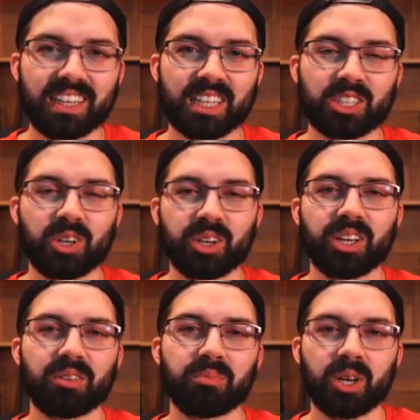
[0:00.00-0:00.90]

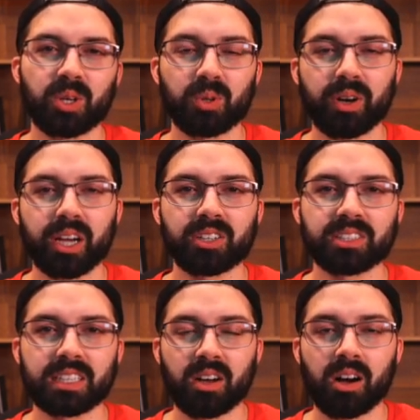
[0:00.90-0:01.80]
electronic medical
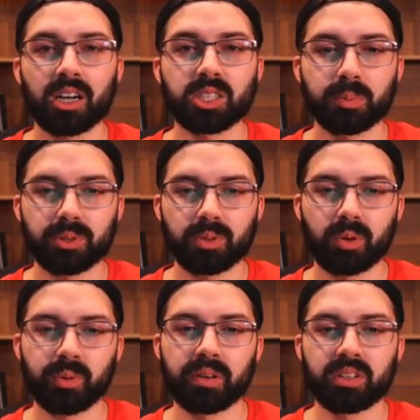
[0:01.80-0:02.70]
records at the hospital
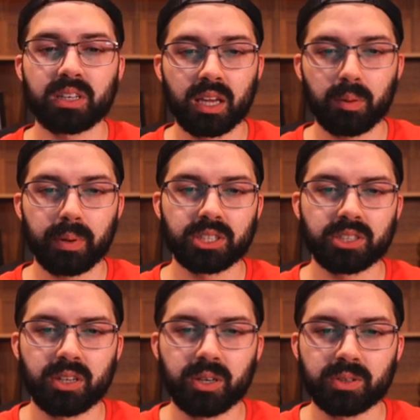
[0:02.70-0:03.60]
where we have to take
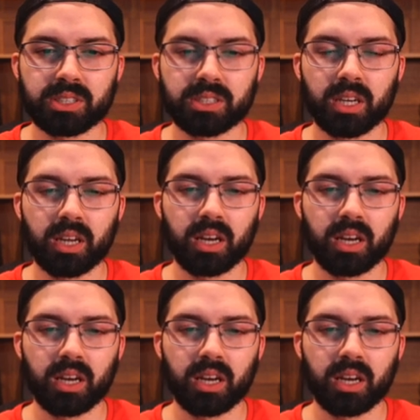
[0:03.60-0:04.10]
patient notes.